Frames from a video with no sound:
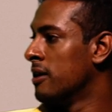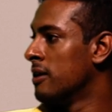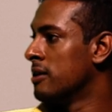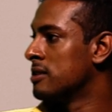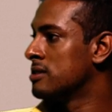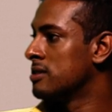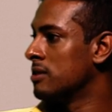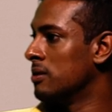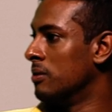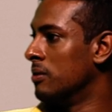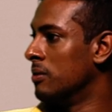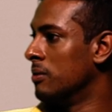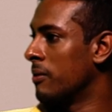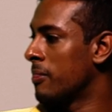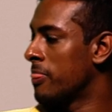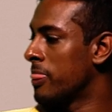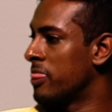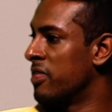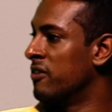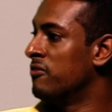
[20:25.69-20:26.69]
So
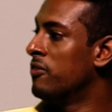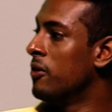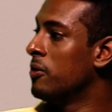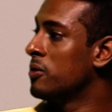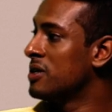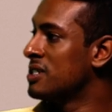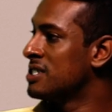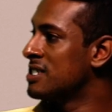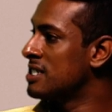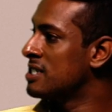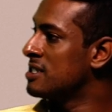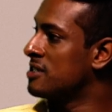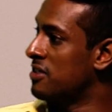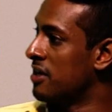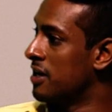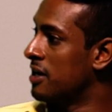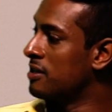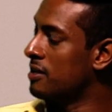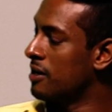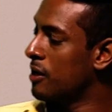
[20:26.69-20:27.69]
the focus is
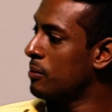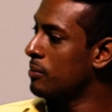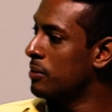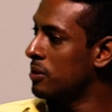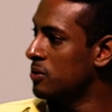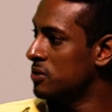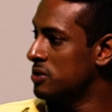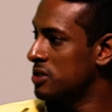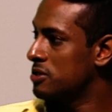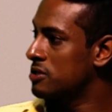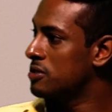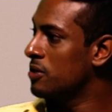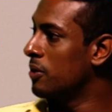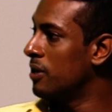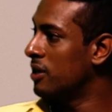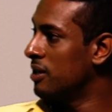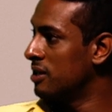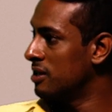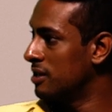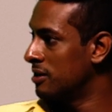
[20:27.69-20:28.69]
there now because it's so
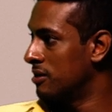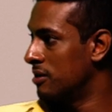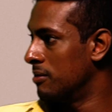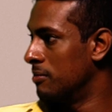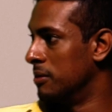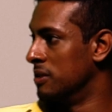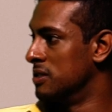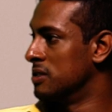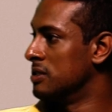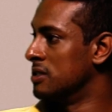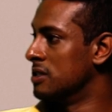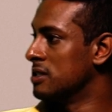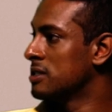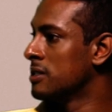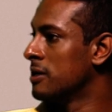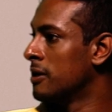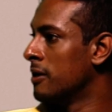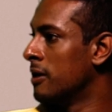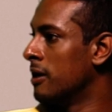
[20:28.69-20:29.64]
early in the business,